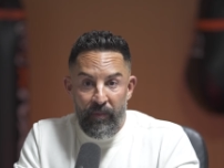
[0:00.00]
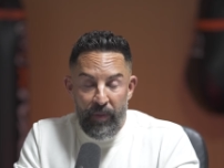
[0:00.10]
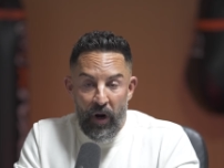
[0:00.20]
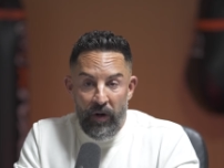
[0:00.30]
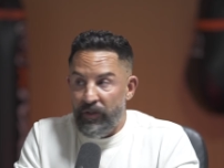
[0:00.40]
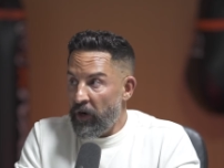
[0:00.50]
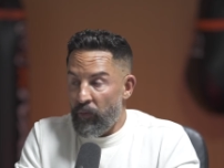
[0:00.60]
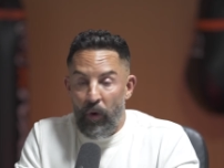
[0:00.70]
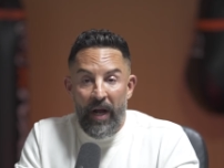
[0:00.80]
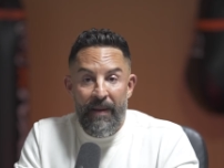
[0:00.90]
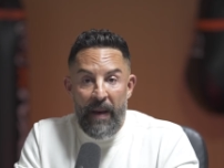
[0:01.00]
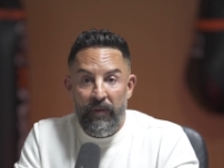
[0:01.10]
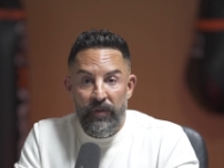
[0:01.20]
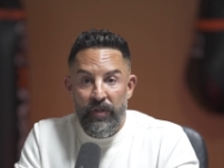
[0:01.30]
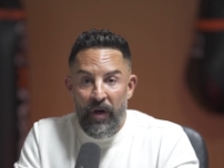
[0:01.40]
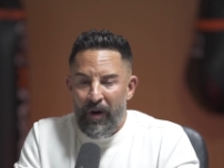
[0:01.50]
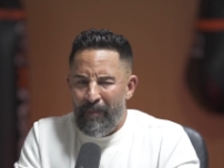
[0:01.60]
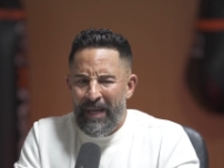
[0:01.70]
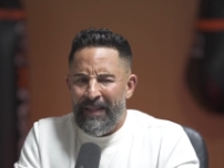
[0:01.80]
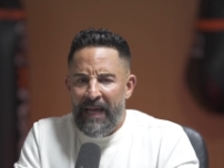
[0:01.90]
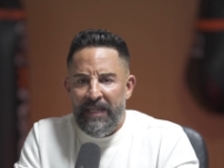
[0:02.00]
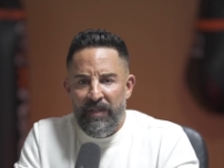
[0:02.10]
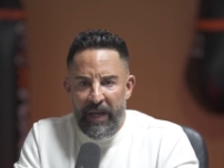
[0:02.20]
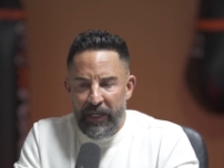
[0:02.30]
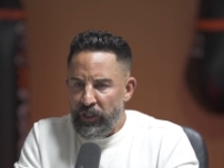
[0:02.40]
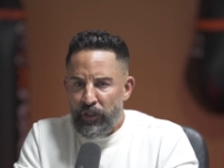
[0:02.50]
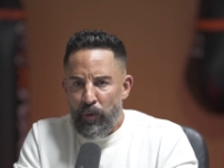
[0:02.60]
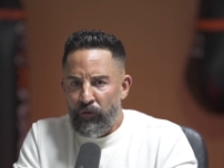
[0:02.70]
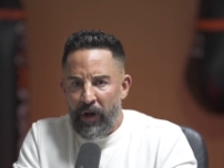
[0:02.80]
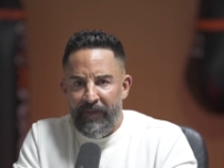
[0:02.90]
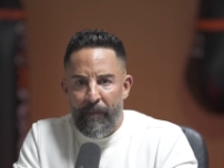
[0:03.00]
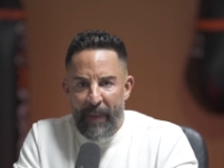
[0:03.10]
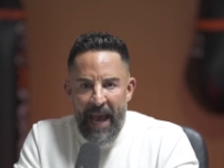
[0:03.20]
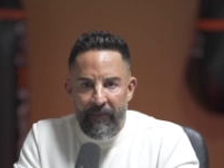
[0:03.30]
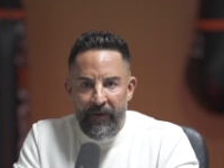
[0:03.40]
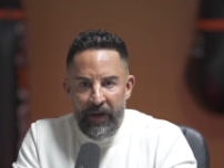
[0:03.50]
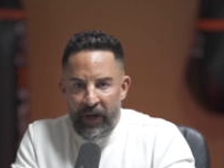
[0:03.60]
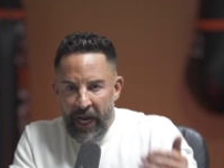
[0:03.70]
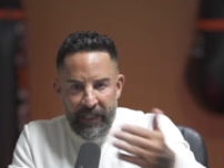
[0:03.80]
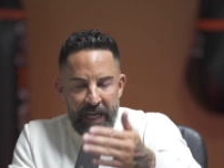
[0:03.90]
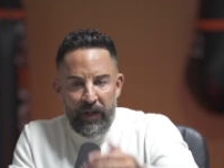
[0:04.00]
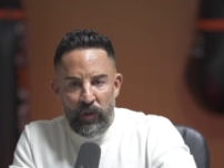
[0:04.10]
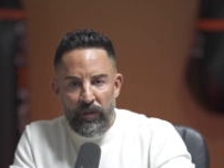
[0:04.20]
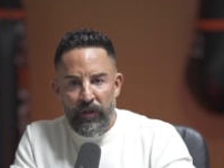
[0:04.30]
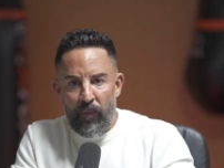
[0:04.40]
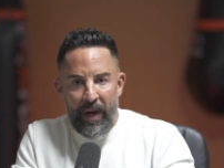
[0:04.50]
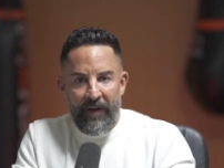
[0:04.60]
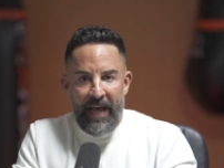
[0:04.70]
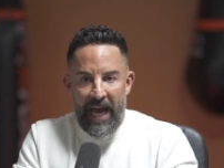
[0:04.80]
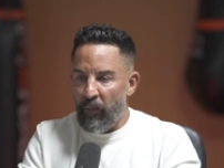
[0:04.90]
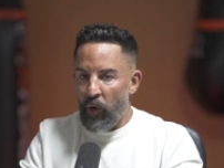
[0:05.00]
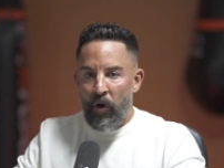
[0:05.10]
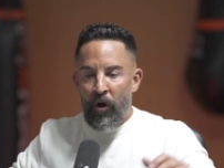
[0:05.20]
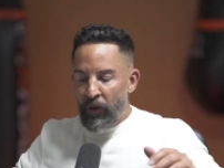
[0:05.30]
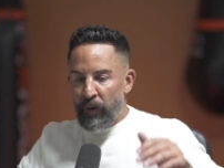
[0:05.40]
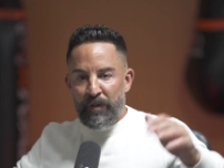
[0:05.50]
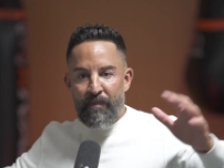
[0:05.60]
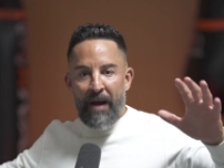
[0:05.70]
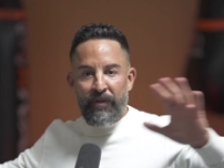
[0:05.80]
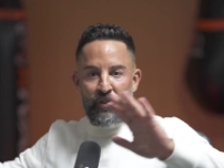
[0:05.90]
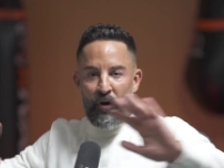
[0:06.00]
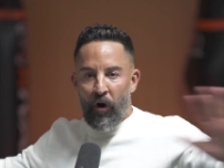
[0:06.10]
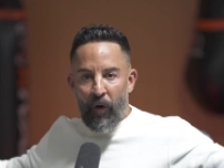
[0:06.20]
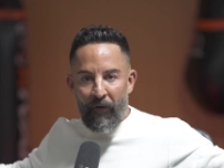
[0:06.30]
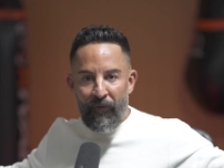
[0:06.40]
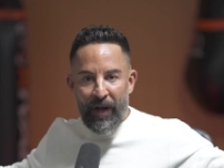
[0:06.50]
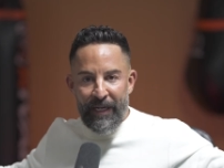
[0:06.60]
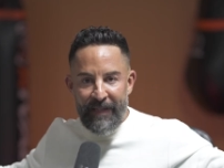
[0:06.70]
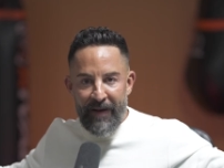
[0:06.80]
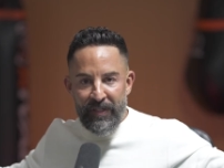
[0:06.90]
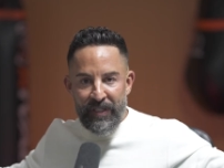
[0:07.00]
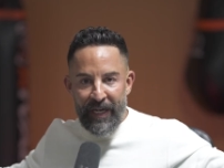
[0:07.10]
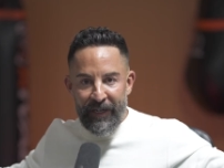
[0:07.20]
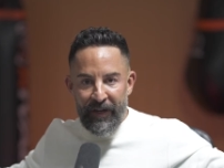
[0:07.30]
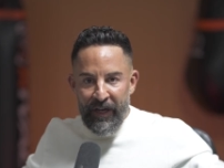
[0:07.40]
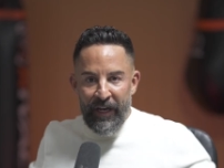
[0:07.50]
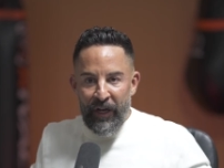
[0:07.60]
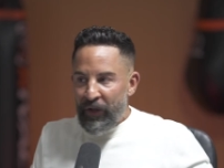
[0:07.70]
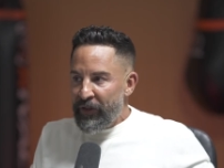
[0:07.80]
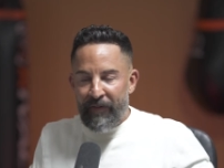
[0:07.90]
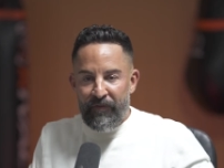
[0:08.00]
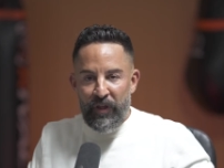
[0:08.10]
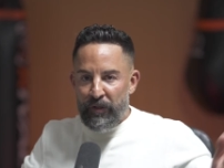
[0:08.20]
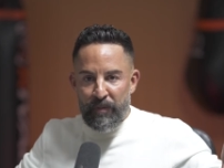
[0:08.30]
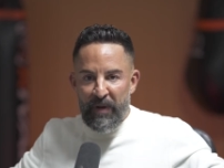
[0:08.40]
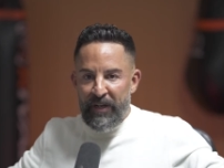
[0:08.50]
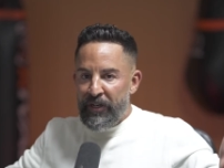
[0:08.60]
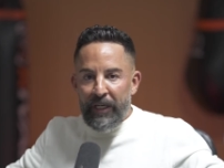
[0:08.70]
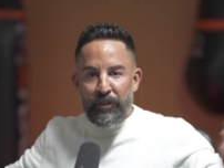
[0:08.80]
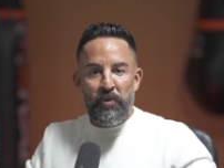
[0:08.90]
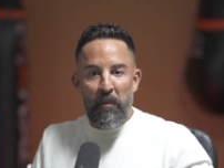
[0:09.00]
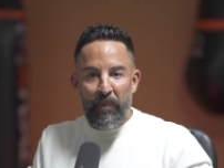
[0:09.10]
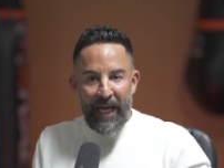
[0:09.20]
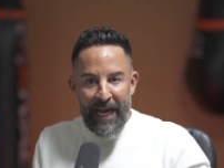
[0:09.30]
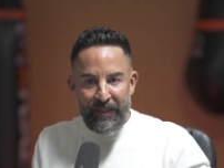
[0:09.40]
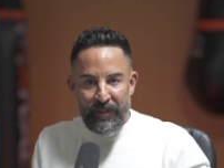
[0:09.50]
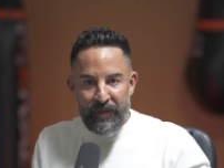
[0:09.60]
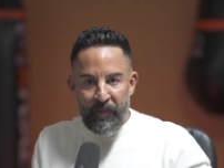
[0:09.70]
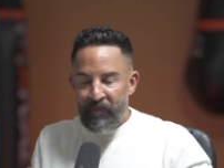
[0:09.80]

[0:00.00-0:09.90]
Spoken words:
parks, our Rocky Mountains, are being decimated. Just go drive to Banff and take a look to the right of Canmore. Those mountains are all fucking devastated. There's industrial plants